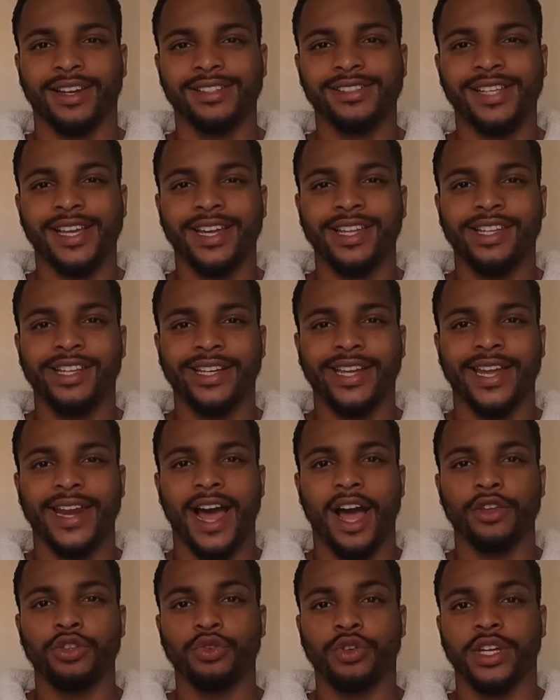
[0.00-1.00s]
let's take a look at
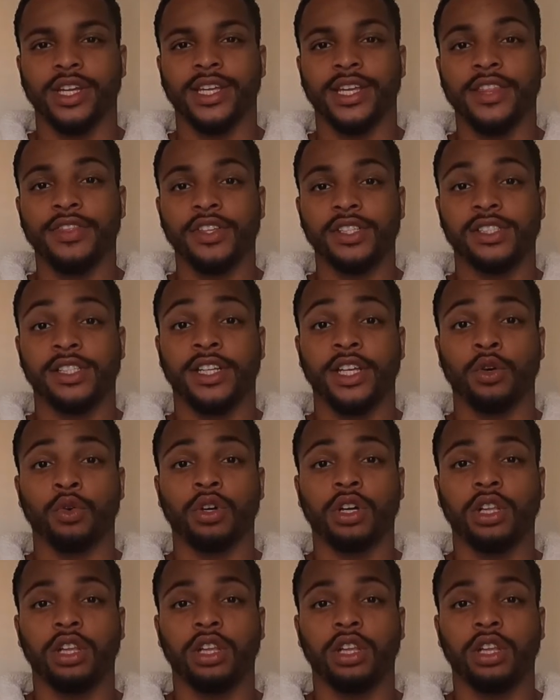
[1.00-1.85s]
how you can get this deal